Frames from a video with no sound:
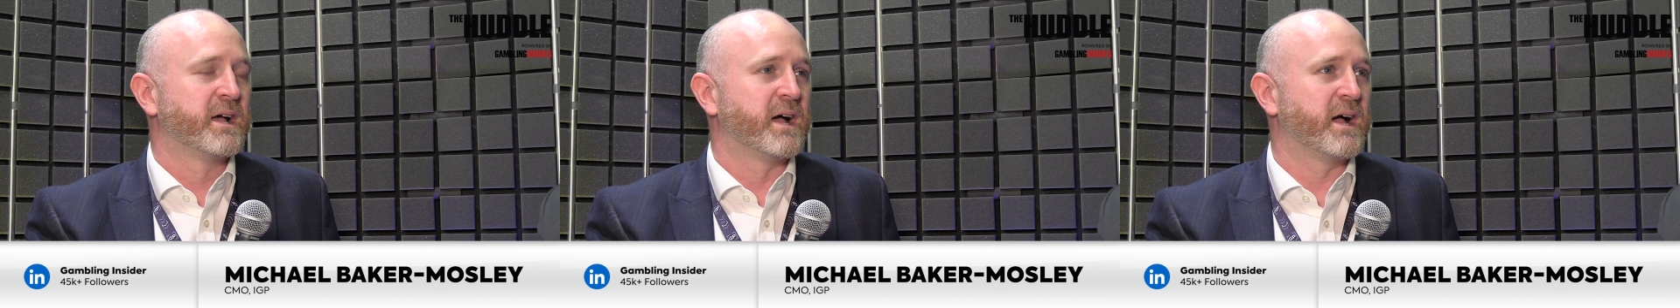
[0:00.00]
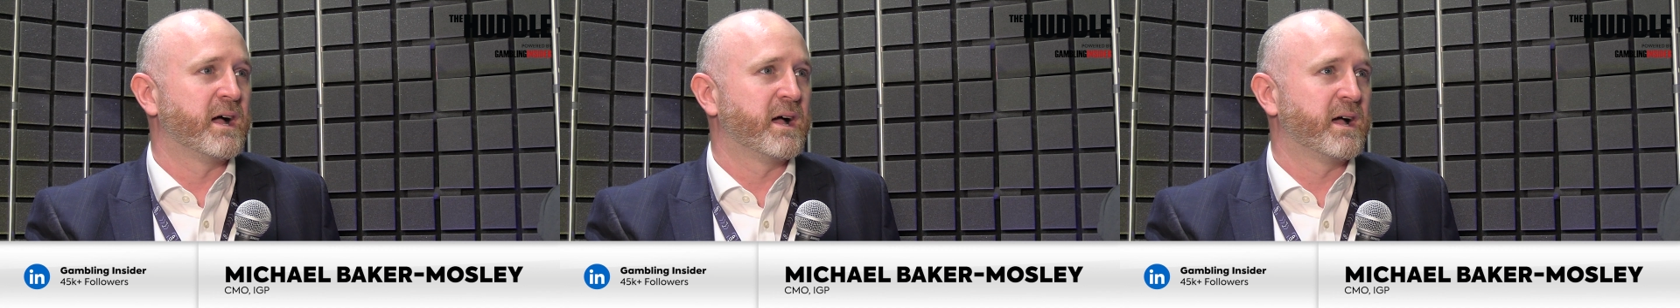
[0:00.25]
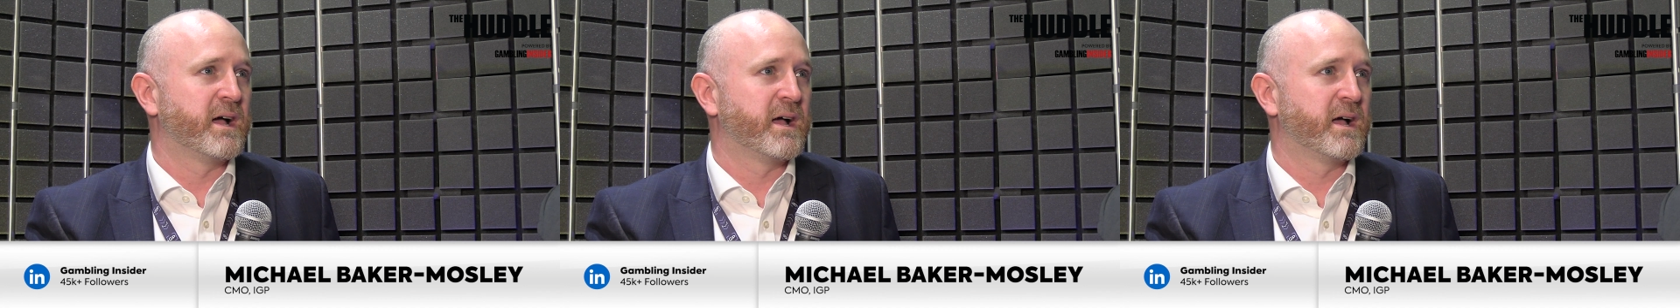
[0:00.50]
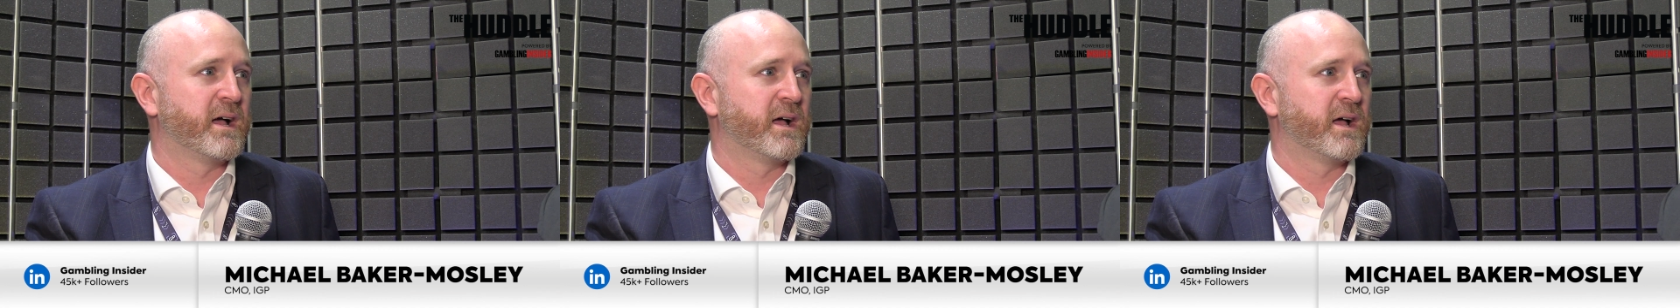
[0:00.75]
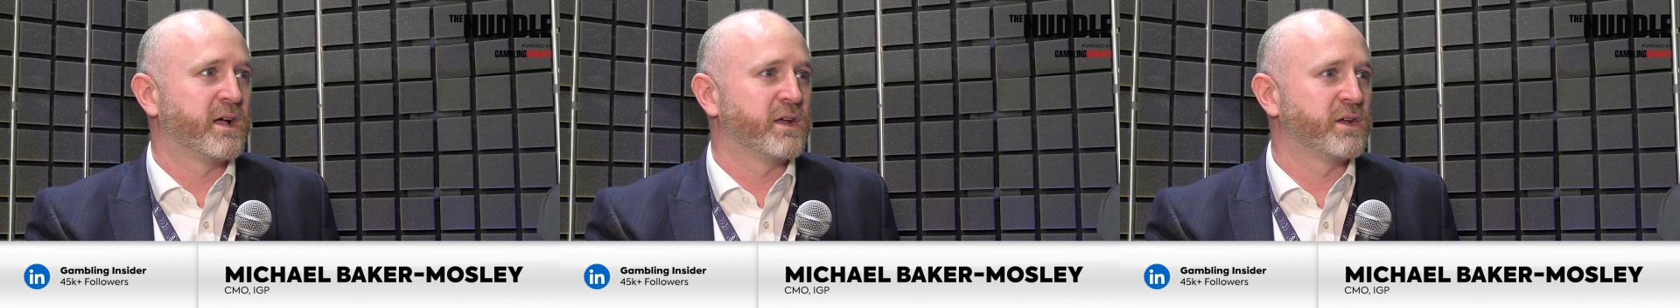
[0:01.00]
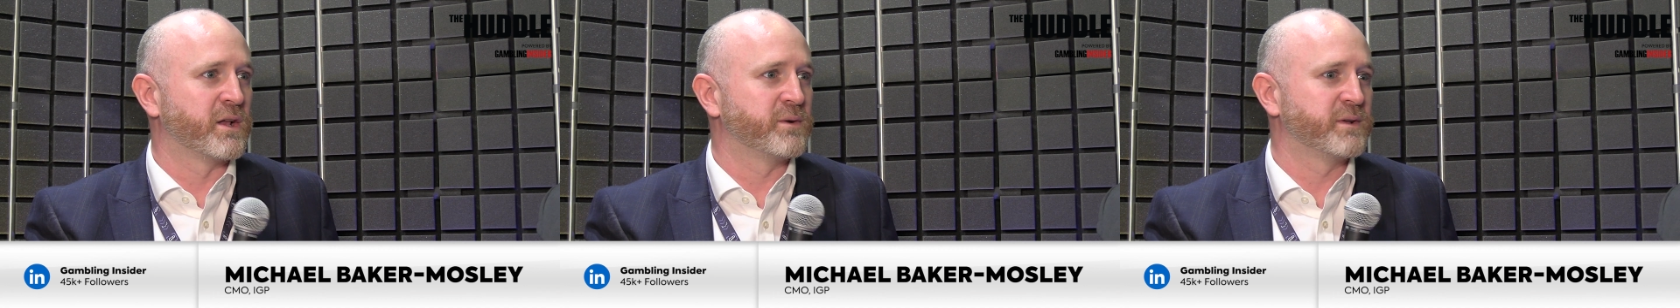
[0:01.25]

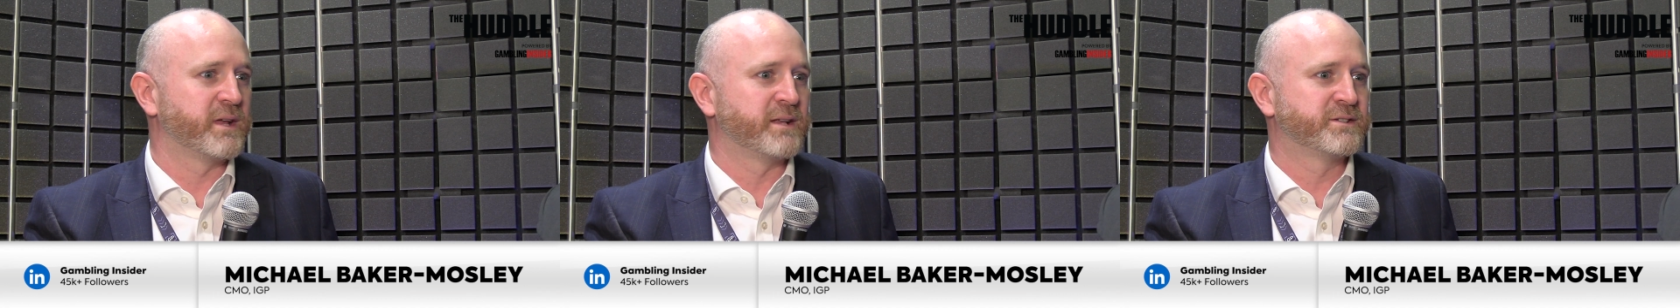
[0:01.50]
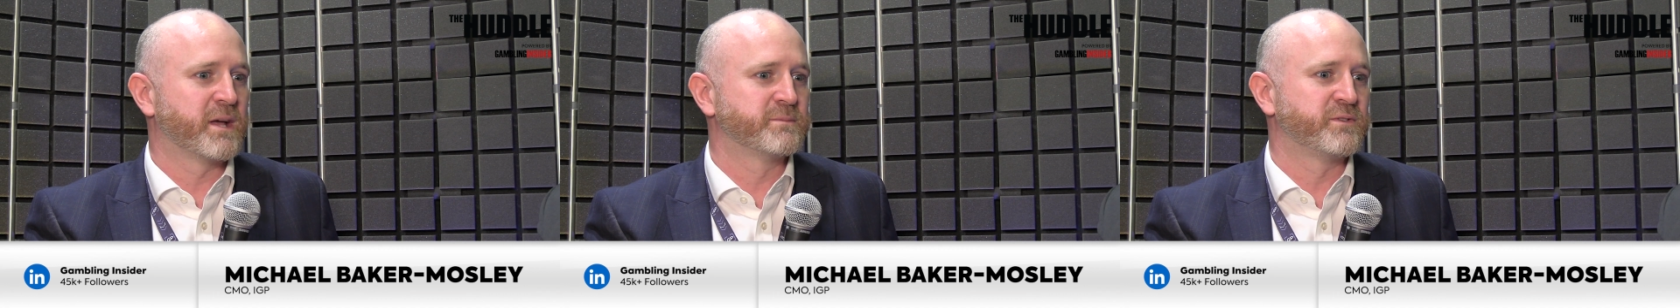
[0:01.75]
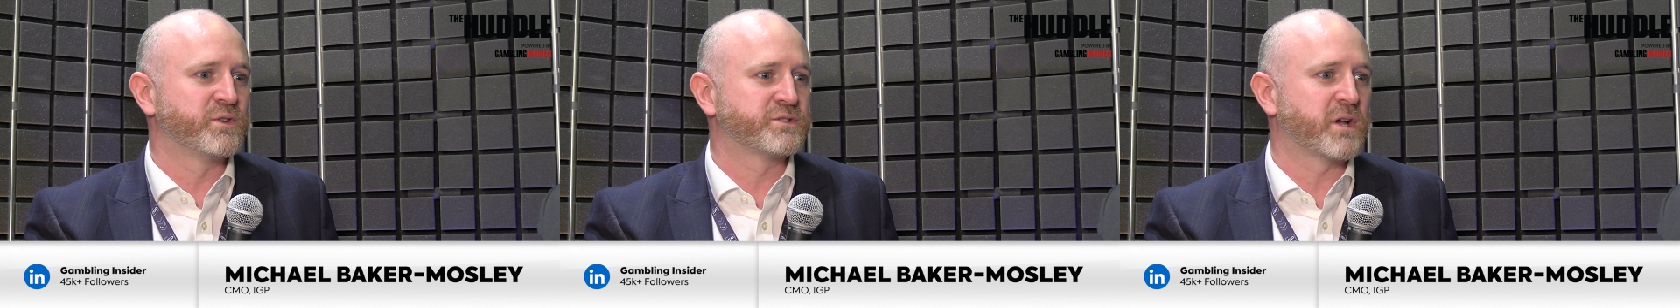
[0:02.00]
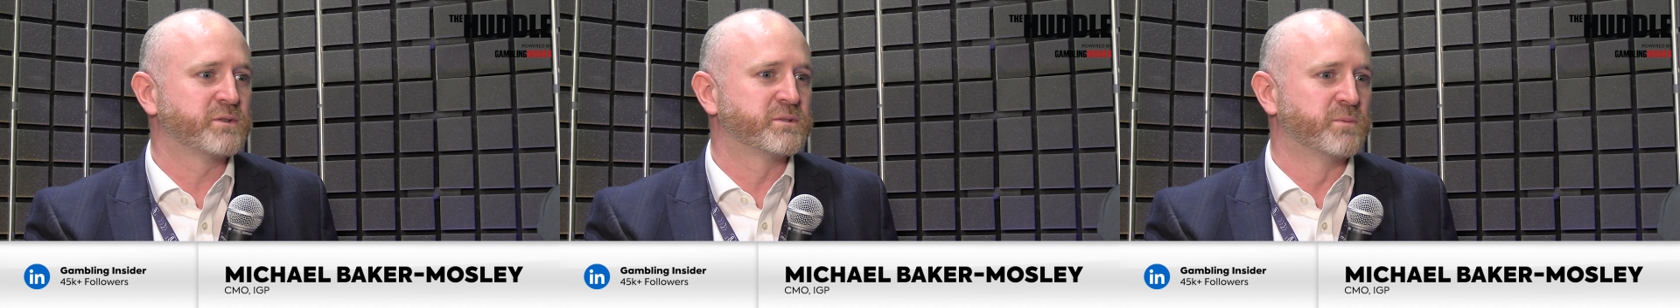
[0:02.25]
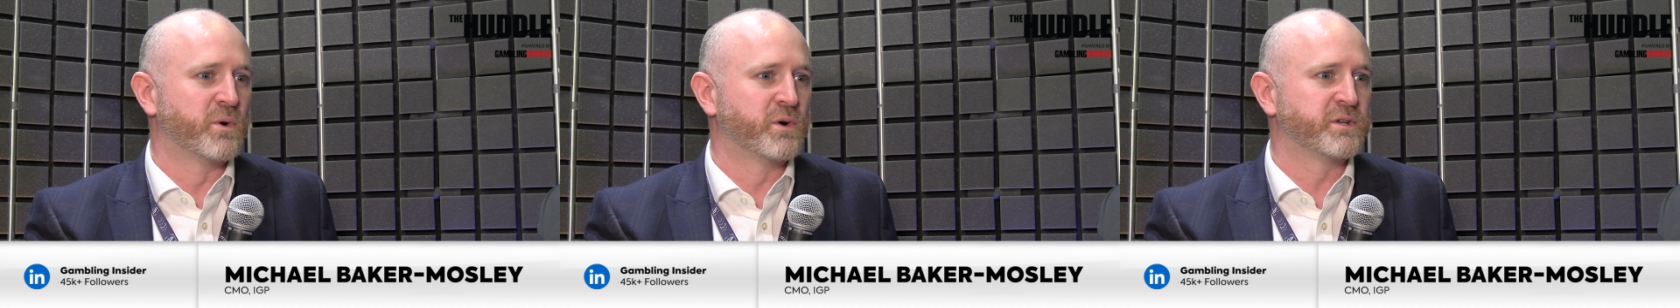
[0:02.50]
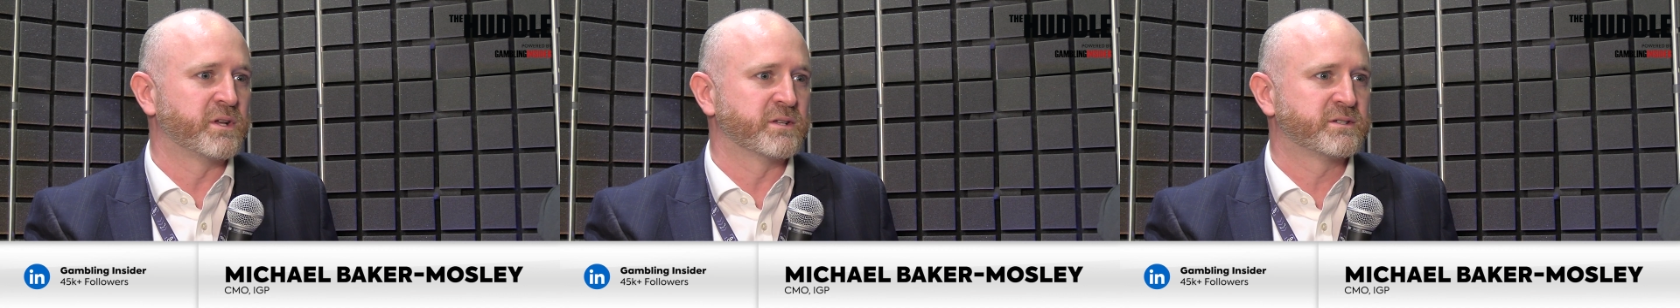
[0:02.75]
in terms of your total
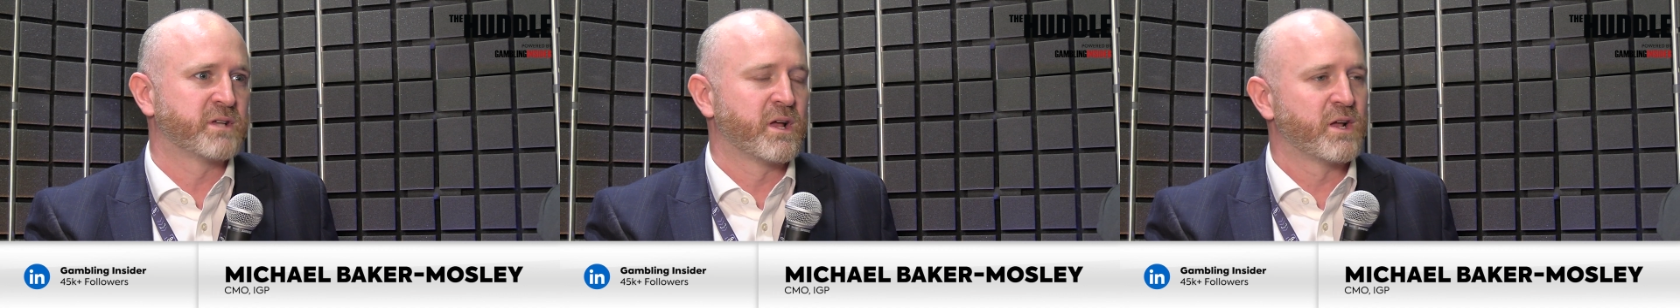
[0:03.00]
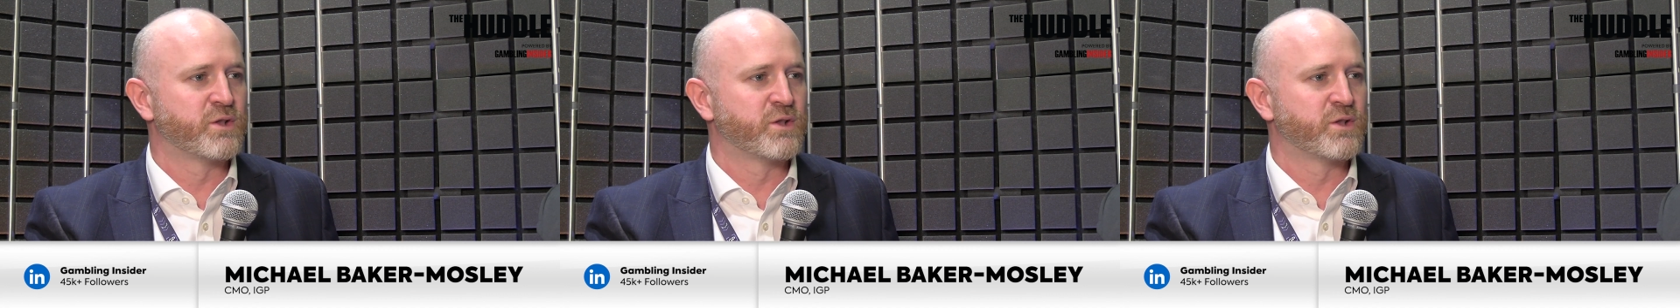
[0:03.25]
audience,